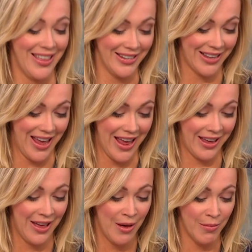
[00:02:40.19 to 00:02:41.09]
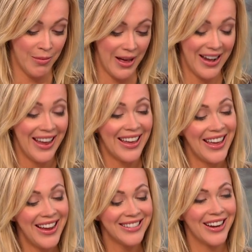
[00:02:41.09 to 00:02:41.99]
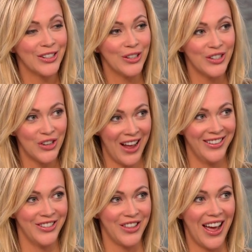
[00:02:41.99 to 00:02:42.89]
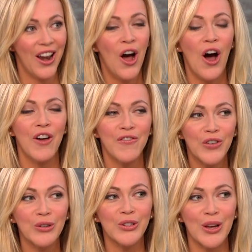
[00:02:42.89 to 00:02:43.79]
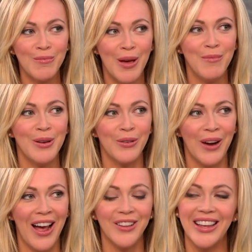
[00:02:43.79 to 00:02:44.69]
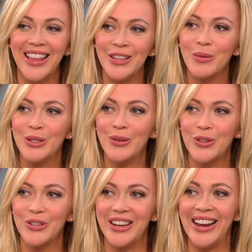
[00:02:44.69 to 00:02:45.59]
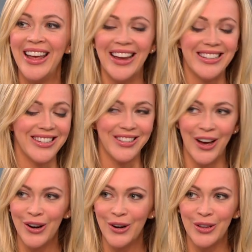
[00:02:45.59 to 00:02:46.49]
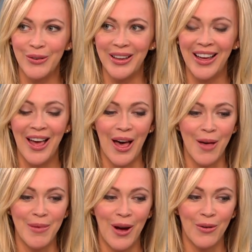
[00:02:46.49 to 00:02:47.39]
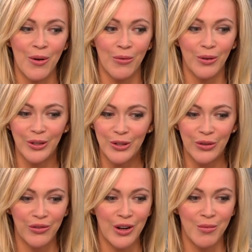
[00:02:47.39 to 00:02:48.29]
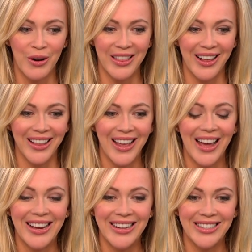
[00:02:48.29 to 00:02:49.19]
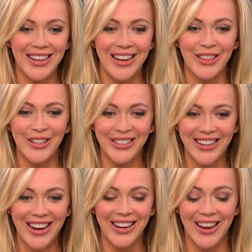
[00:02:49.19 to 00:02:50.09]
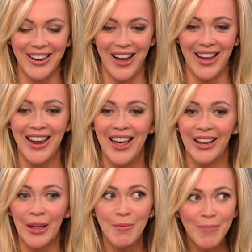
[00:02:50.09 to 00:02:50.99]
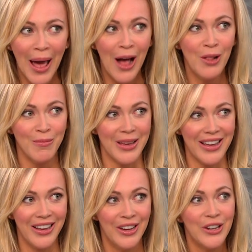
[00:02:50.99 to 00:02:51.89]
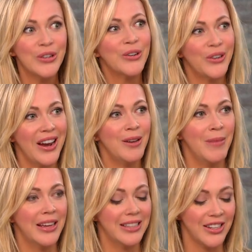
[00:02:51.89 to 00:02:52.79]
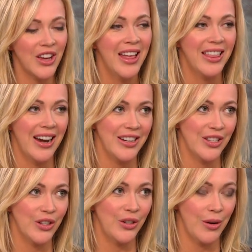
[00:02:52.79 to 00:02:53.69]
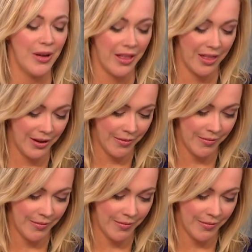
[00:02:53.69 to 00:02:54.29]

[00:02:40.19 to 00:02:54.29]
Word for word: this cake. But he has actually challenged that on First Amendment mm-hmm. grounds. And that's what's so interesting is he's not arguing about religious freedom or anything like that. He's saying the state cannot compel me yep. to create a message that I disagree with. Huh.